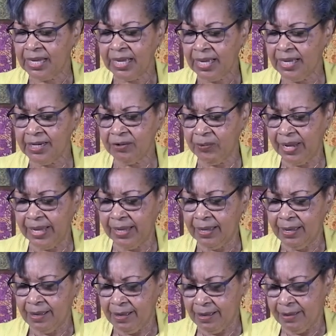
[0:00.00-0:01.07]
Anyway,
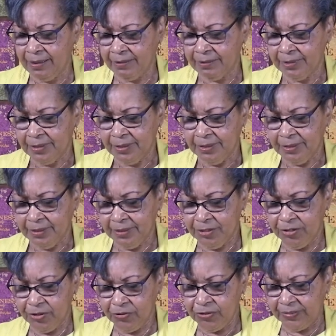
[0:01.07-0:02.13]

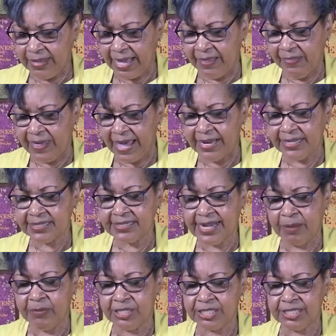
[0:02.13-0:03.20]
that
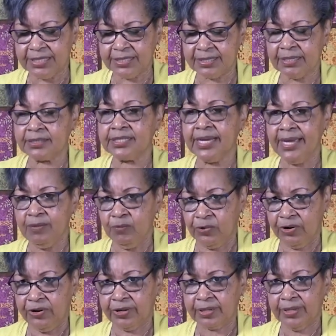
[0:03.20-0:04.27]
establishes
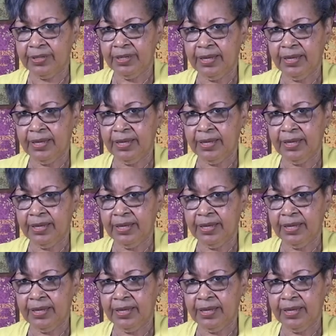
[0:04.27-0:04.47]
teamwork.